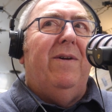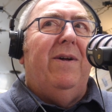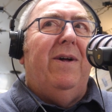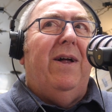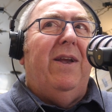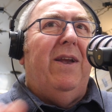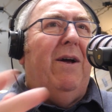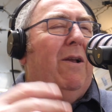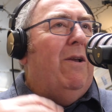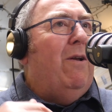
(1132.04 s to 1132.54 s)

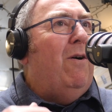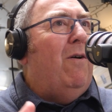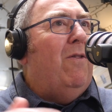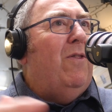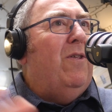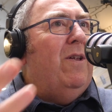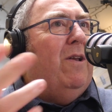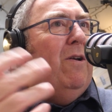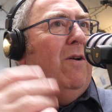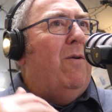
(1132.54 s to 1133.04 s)
And a lot
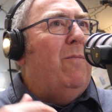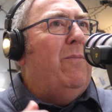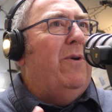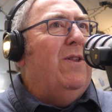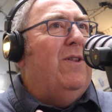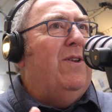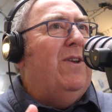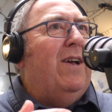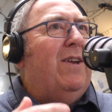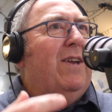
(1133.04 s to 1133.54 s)
of
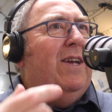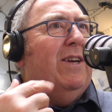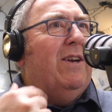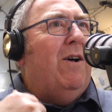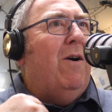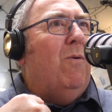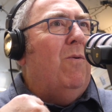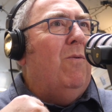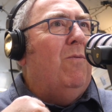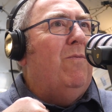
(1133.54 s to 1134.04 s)
breathing techniques
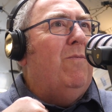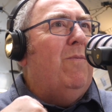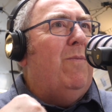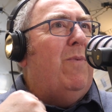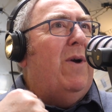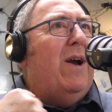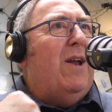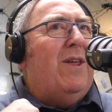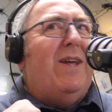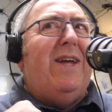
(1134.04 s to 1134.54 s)
hold
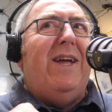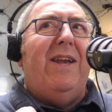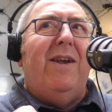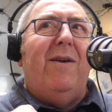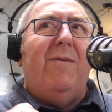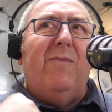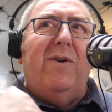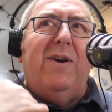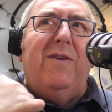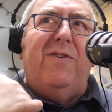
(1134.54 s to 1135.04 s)
breath
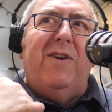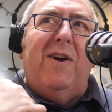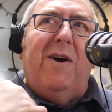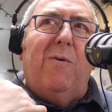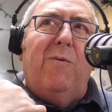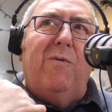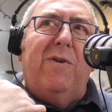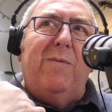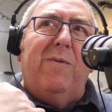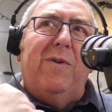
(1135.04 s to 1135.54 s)
in, but if you
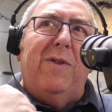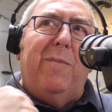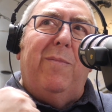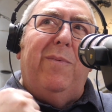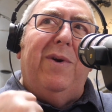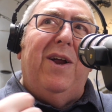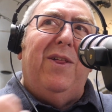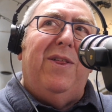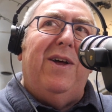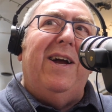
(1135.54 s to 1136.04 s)
hold it with the
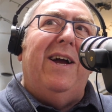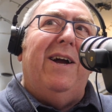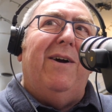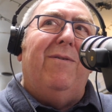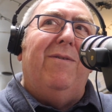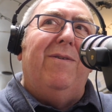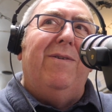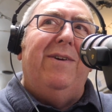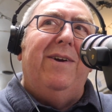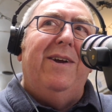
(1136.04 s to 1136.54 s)
breath
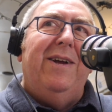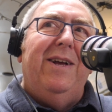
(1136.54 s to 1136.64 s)
out,